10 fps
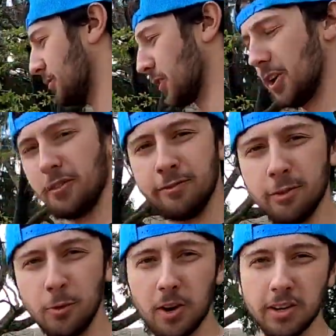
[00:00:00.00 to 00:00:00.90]
We're going
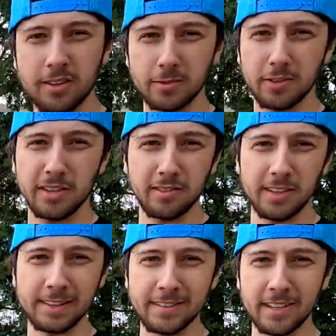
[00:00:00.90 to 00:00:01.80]
full work, so we're giving
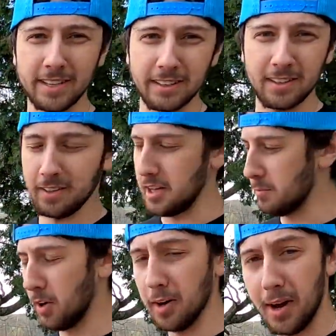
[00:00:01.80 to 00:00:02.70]
this thing clay
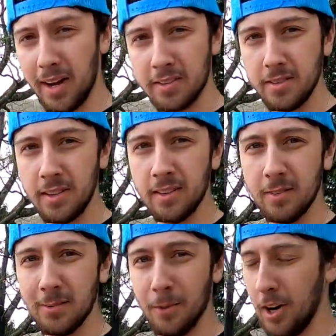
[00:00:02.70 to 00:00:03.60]
bar action,
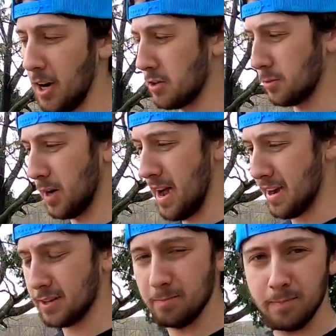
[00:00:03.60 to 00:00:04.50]
wash,
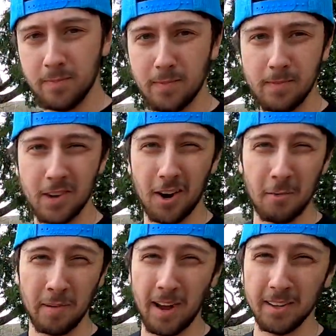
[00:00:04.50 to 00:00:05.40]
wax,
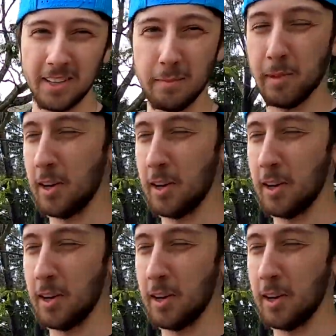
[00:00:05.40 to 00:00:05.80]
compound it,